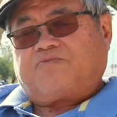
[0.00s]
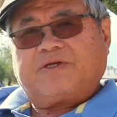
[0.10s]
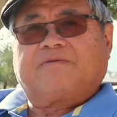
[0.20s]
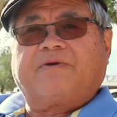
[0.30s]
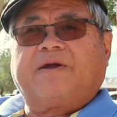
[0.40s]

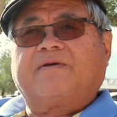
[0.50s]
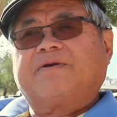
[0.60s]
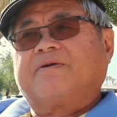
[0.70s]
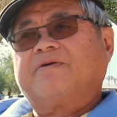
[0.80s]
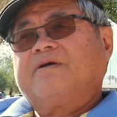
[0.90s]
to bear
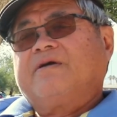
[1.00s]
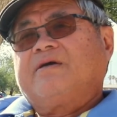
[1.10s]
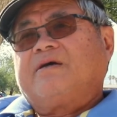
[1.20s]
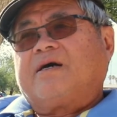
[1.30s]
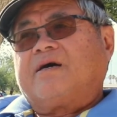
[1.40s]
here,
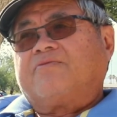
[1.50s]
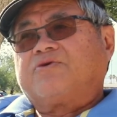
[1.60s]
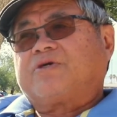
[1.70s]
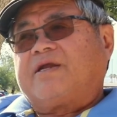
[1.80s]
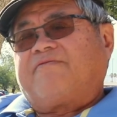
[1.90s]
we
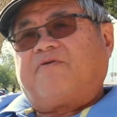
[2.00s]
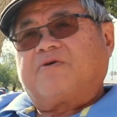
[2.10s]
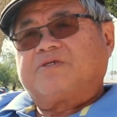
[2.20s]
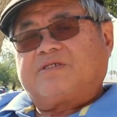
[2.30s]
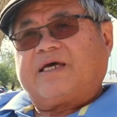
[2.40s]
try to
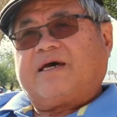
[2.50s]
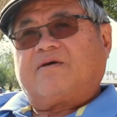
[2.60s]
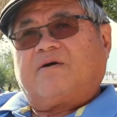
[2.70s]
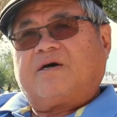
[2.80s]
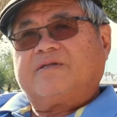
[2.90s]
focus that
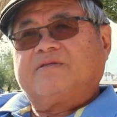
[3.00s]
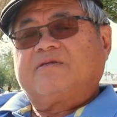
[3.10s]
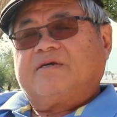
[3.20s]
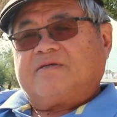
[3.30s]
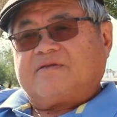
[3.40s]
on
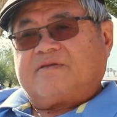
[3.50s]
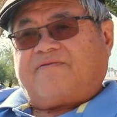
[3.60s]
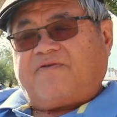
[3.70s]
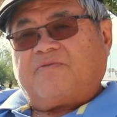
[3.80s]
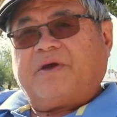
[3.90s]
the
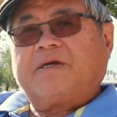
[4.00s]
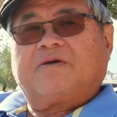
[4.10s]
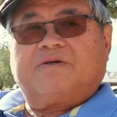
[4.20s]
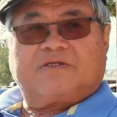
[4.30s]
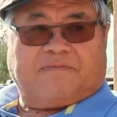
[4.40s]

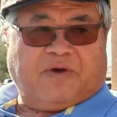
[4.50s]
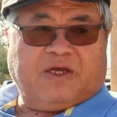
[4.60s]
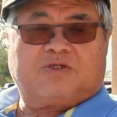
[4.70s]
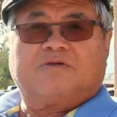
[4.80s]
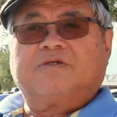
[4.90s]
filmmakers, the
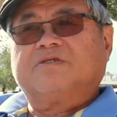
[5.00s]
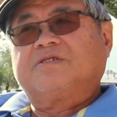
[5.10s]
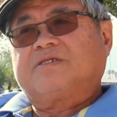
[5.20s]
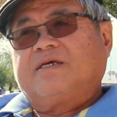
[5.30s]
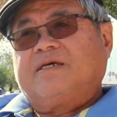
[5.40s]

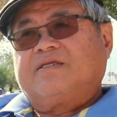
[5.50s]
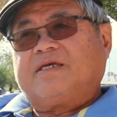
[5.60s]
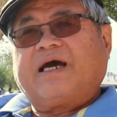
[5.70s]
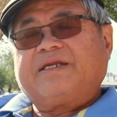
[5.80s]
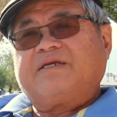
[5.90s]
patrons,
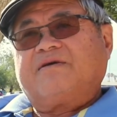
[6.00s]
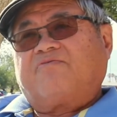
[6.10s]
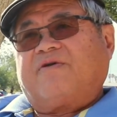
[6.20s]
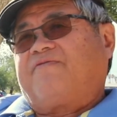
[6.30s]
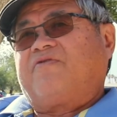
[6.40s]
the idea of
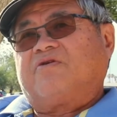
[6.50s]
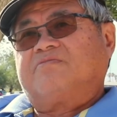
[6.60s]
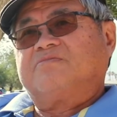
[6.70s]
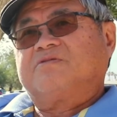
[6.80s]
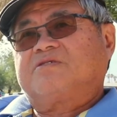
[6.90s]
what
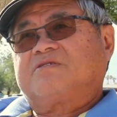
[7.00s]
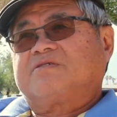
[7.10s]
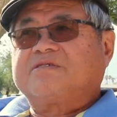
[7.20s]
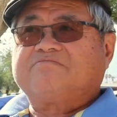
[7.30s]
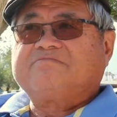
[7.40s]

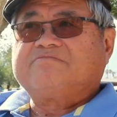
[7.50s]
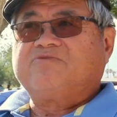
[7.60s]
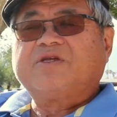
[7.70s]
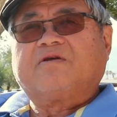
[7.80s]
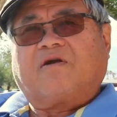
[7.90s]
films
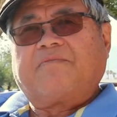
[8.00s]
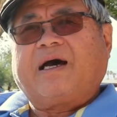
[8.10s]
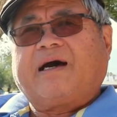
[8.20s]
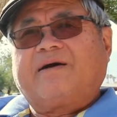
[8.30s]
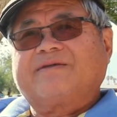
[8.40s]
really are
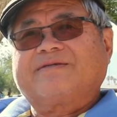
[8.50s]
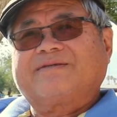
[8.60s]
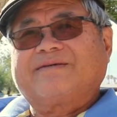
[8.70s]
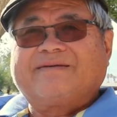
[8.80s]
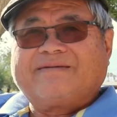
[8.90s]
about.
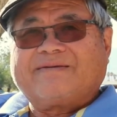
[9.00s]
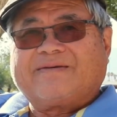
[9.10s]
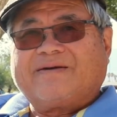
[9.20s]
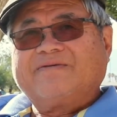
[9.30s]
You know?